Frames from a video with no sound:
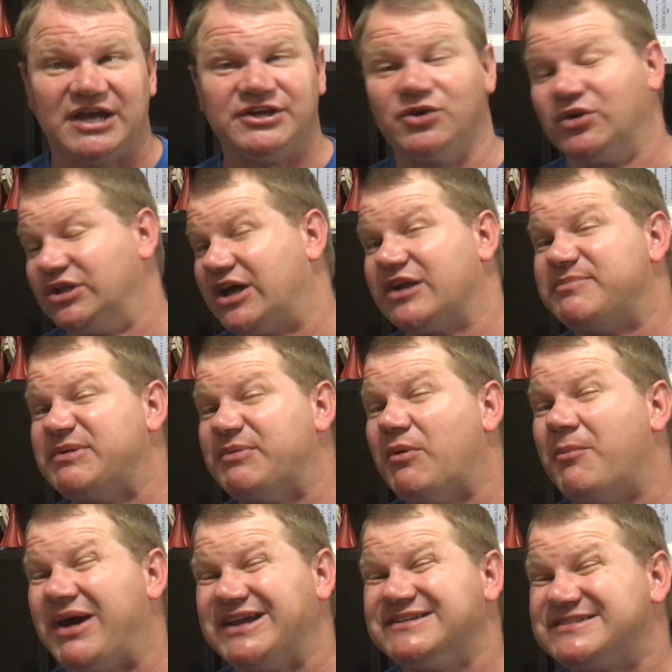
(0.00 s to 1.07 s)
I know a lot of people
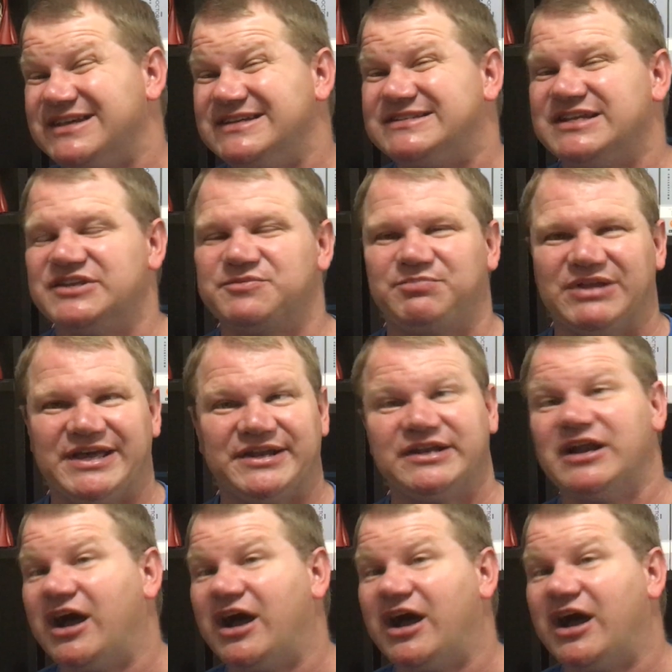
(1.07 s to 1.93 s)
might say 10th Planet.